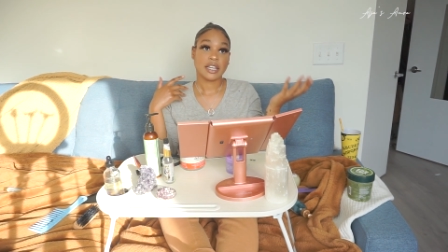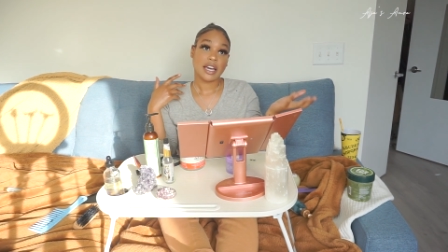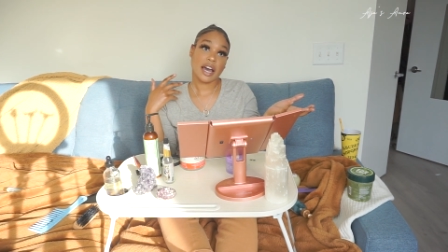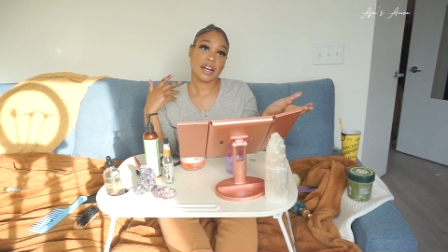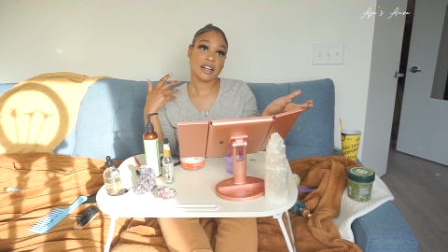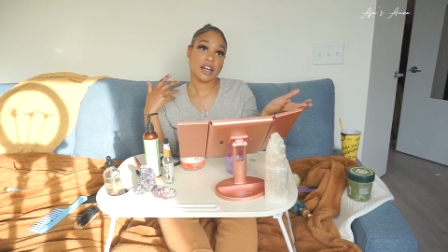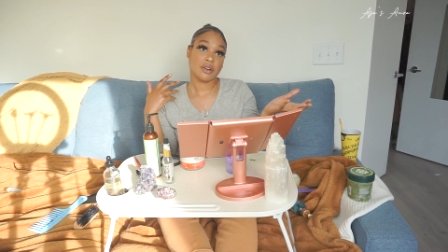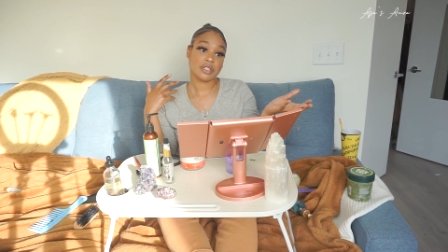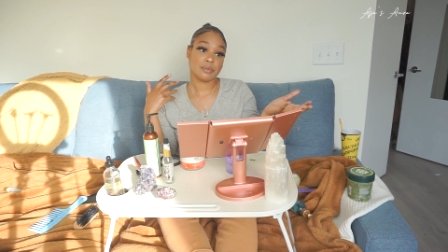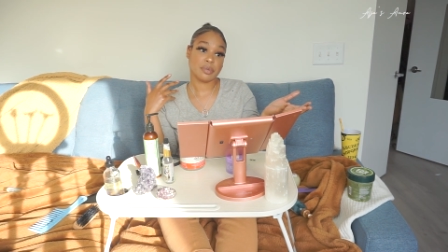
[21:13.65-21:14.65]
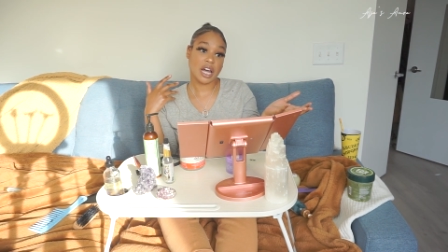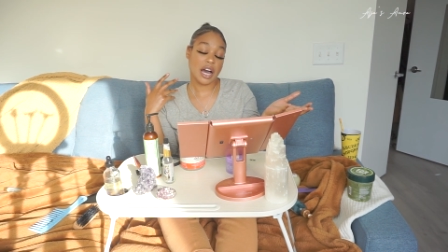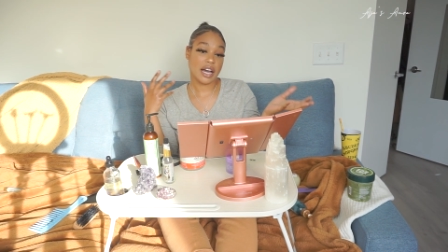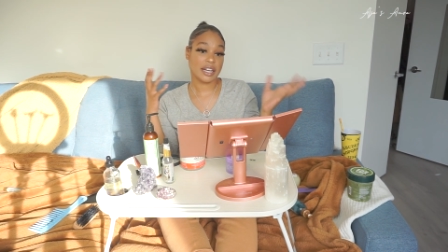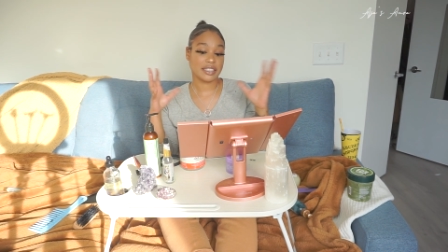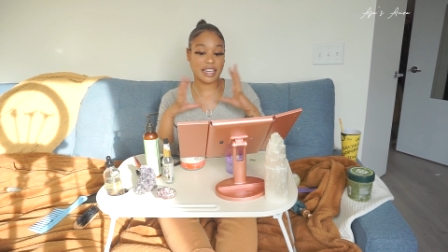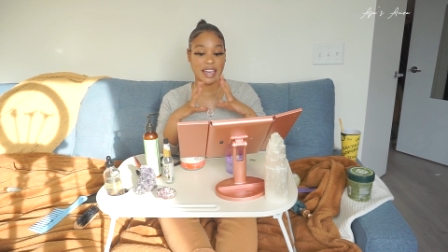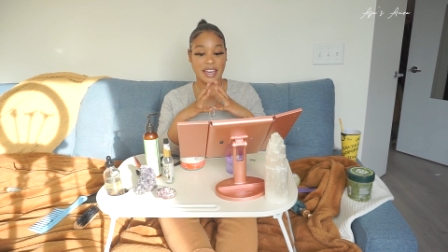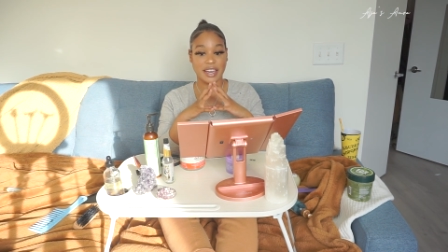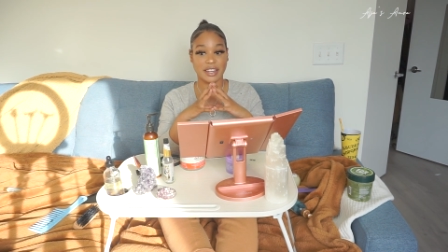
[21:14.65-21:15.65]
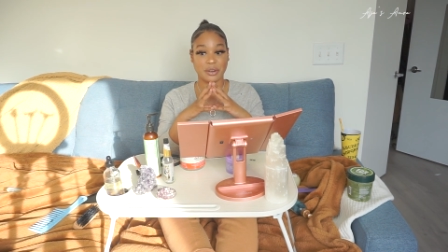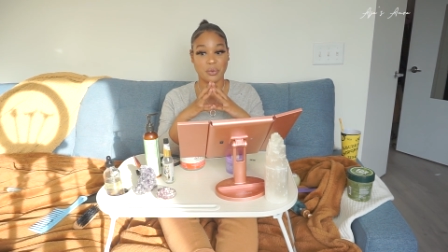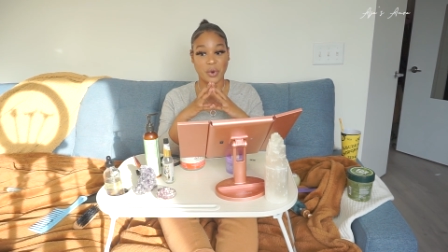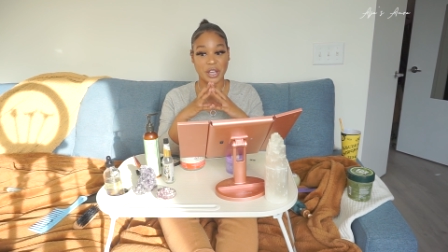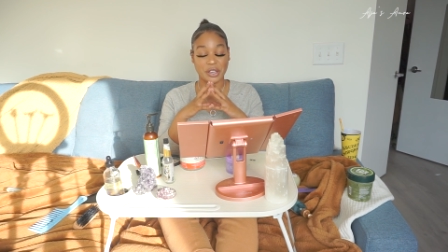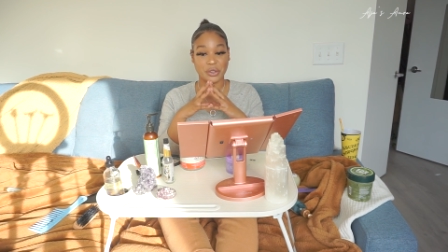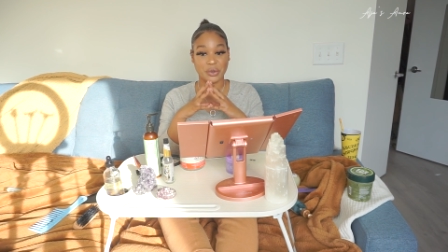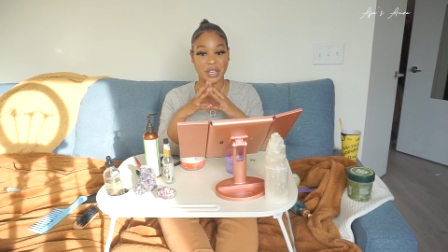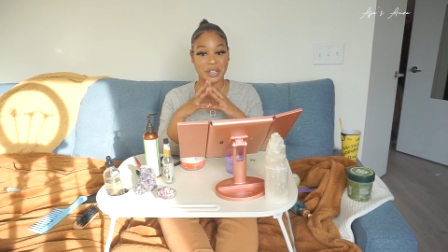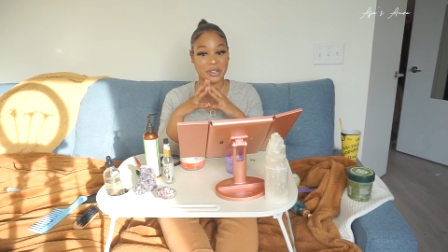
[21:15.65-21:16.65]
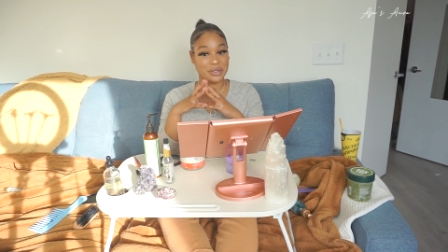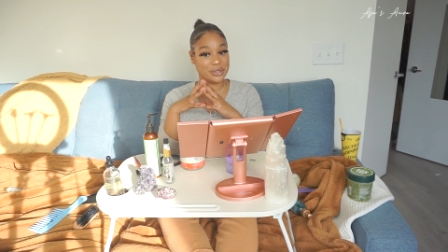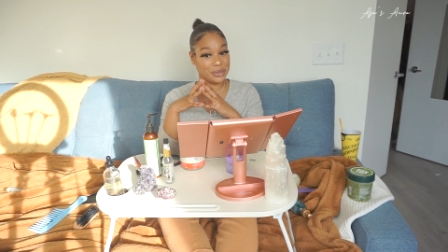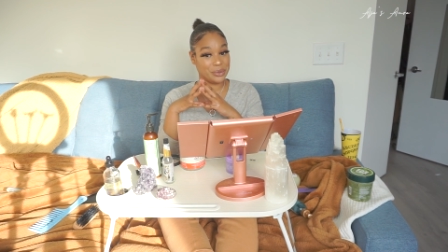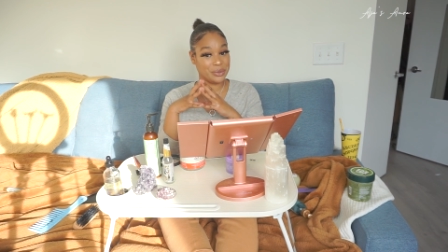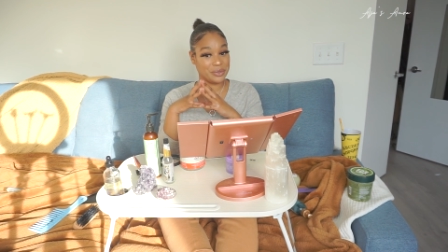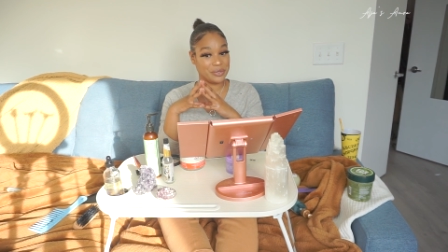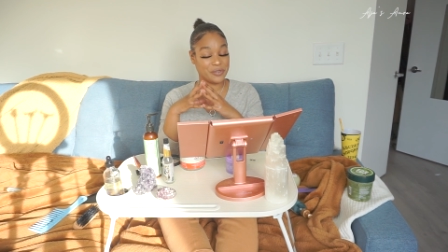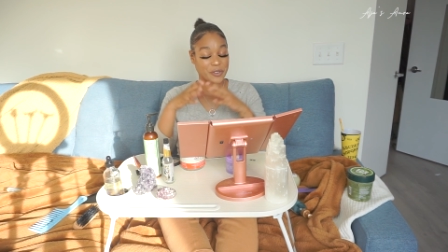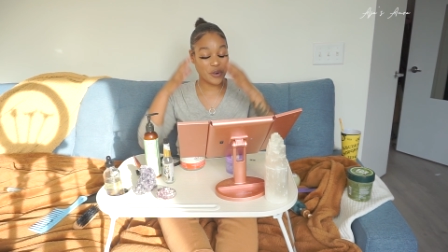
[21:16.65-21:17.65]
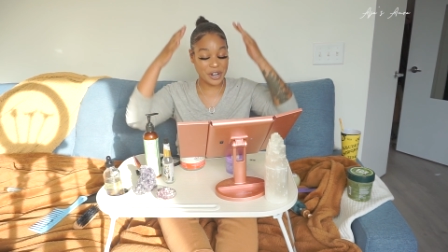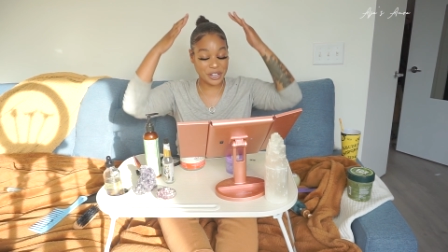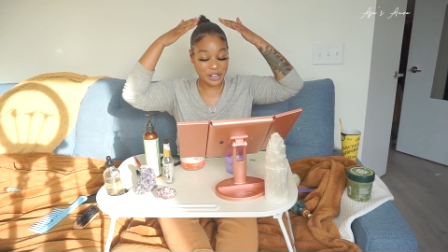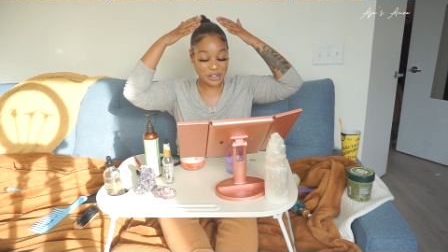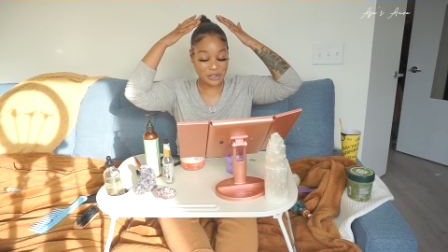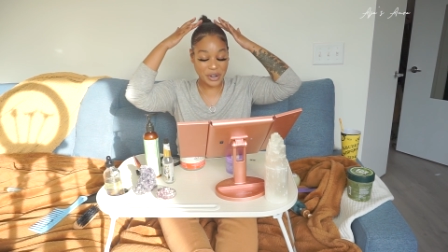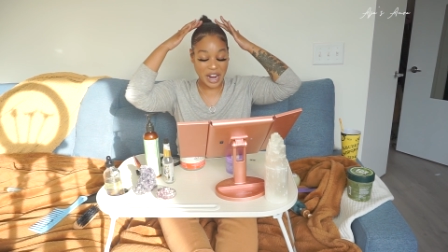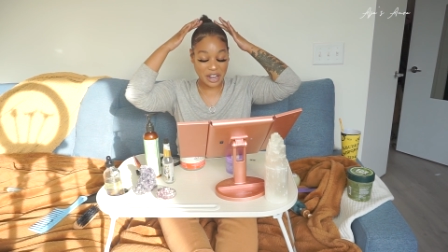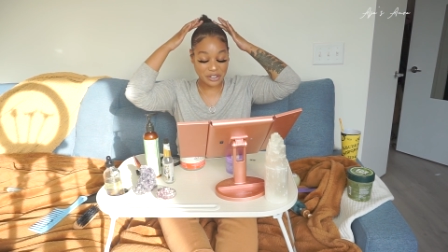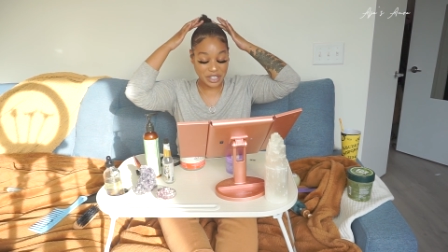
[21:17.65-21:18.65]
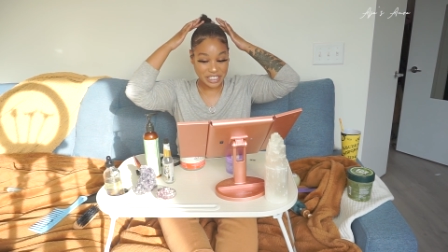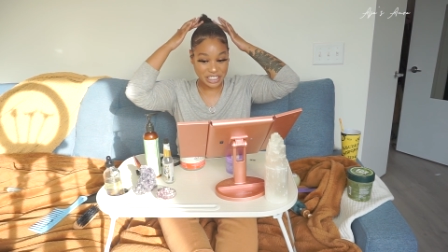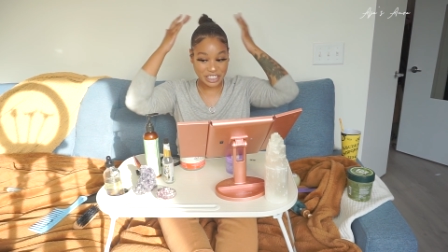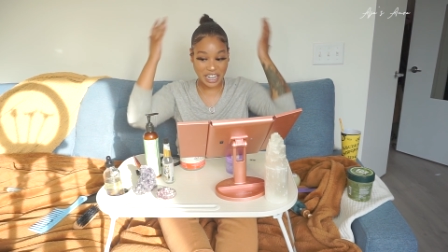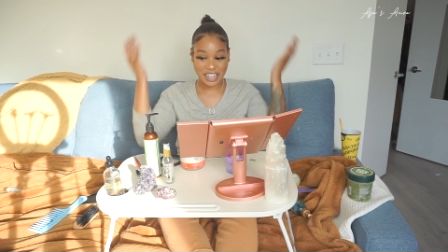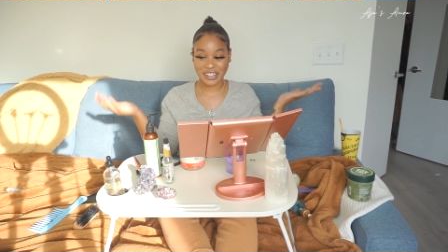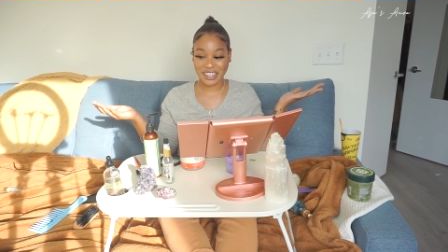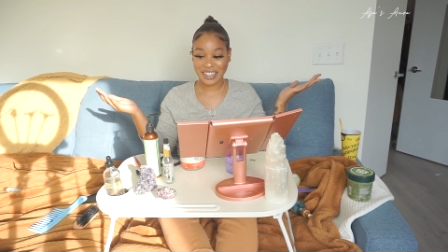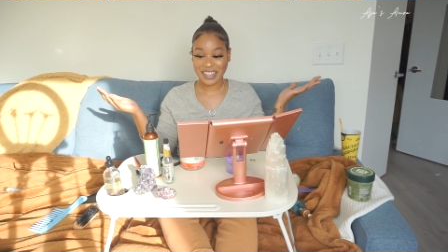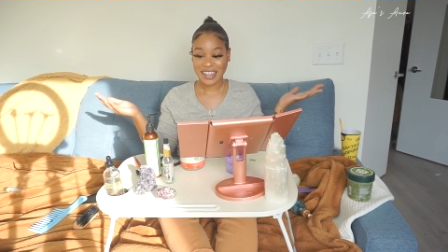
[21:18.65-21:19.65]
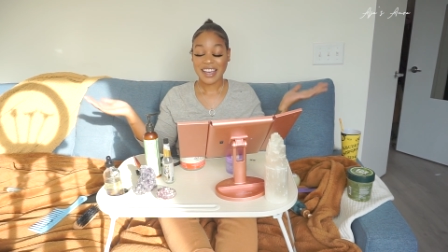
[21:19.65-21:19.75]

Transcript: how to know it's blocked, and what you can do for your crown chakra.